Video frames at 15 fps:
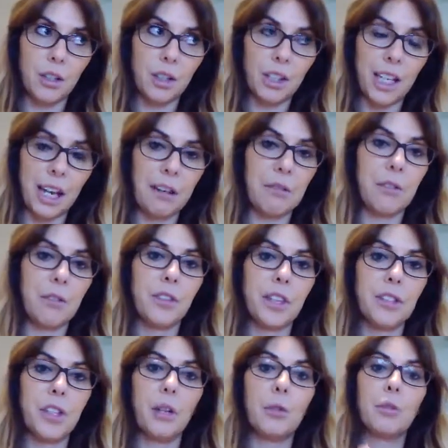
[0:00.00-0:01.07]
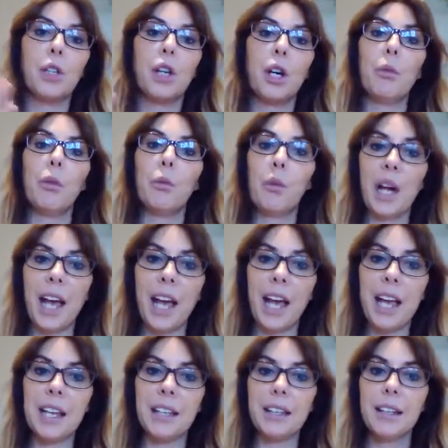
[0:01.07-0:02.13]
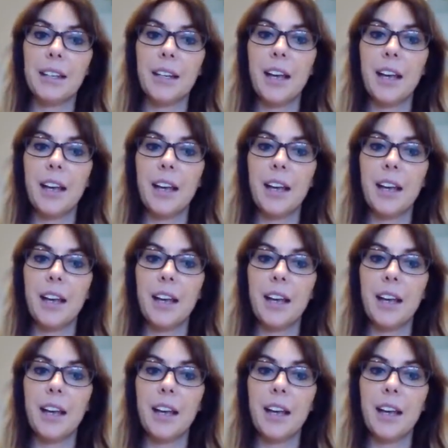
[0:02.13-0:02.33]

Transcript: go away